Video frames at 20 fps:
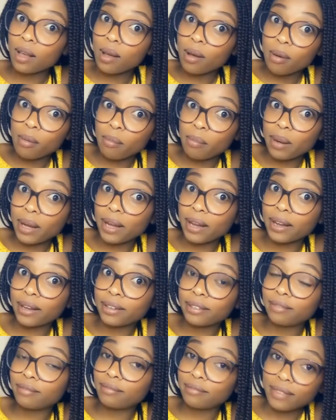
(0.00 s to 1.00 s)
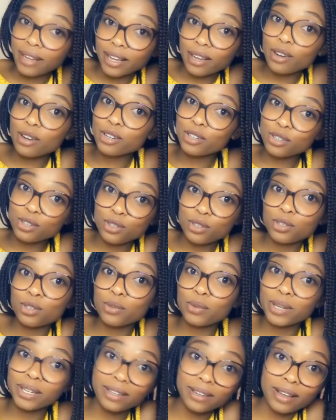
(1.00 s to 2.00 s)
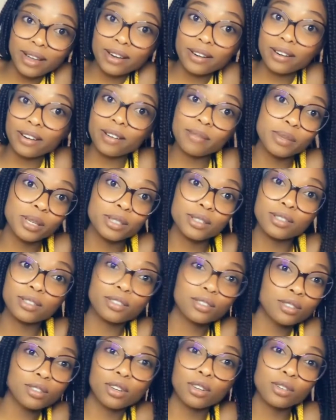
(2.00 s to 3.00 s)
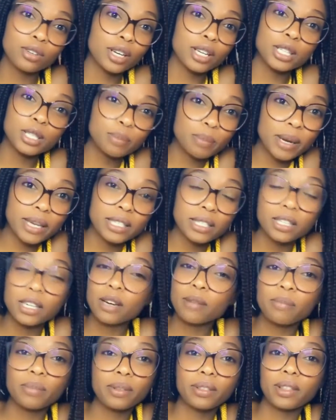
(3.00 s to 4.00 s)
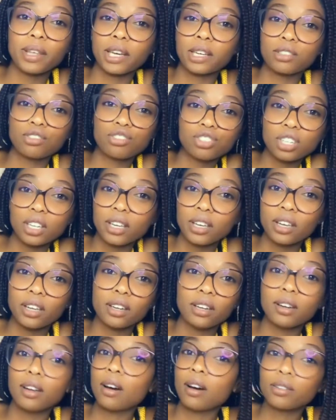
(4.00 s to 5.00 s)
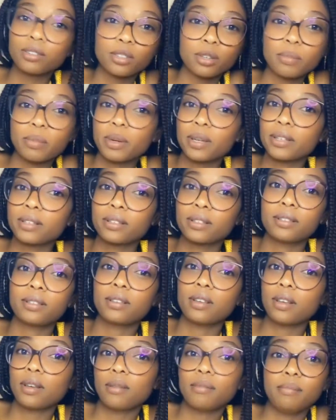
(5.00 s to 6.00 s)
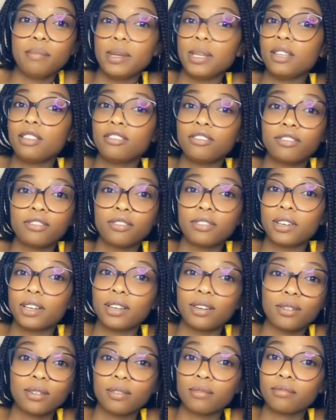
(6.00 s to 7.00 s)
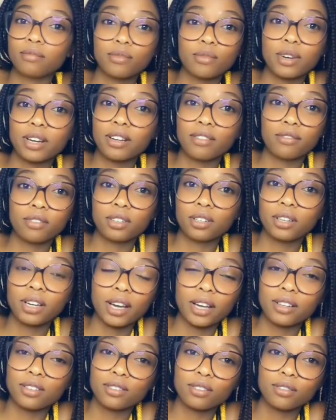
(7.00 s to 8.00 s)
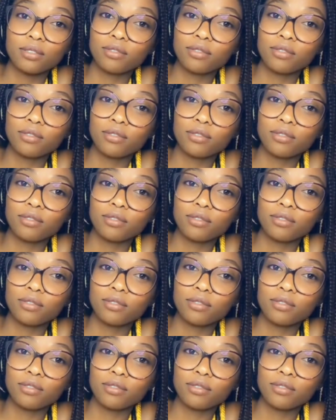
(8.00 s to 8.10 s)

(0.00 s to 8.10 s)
but I got used to it later because you can spice it up with like chicken, octopus, beef, and whatever kinds of